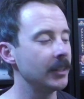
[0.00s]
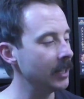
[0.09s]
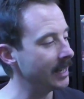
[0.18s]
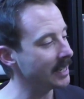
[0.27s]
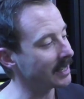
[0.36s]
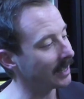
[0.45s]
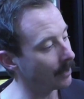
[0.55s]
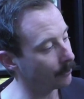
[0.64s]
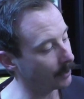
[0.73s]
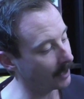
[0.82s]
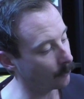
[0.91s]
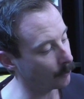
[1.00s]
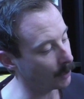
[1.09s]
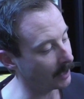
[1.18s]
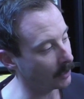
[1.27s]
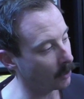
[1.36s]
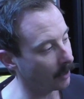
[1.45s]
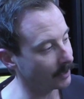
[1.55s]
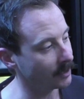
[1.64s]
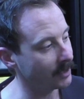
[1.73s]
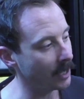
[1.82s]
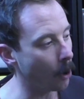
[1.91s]
it is lovely, really
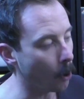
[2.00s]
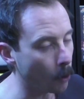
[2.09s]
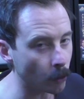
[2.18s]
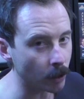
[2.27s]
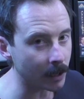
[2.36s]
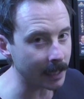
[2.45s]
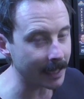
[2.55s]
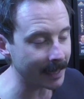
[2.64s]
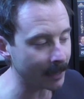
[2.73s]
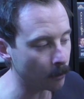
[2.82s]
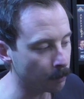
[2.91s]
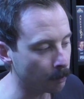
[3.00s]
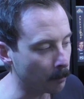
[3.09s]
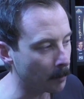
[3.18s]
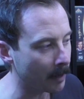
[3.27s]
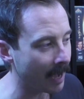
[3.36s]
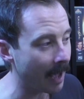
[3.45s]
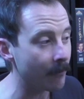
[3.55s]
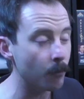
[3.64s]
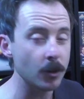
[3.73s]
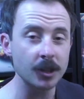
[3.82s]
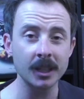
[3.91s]
nice. The only little problem I have,
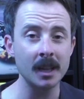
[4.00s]
which